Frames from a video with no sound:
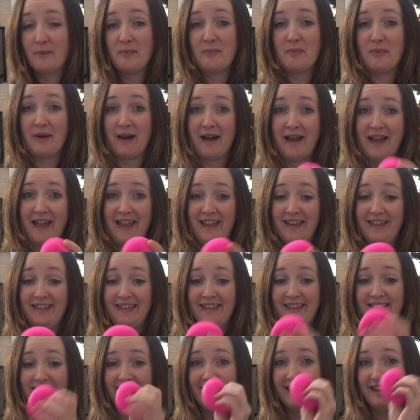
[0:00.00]
But
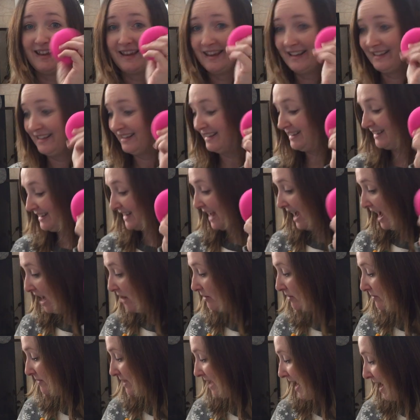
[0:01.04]
this, I
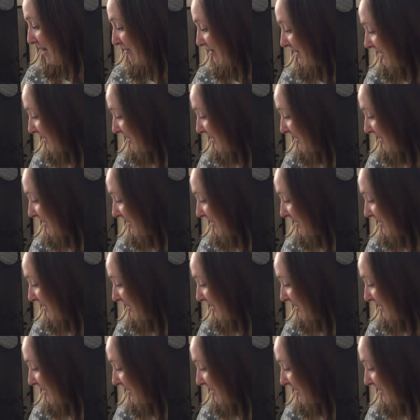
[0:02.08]
would be happy to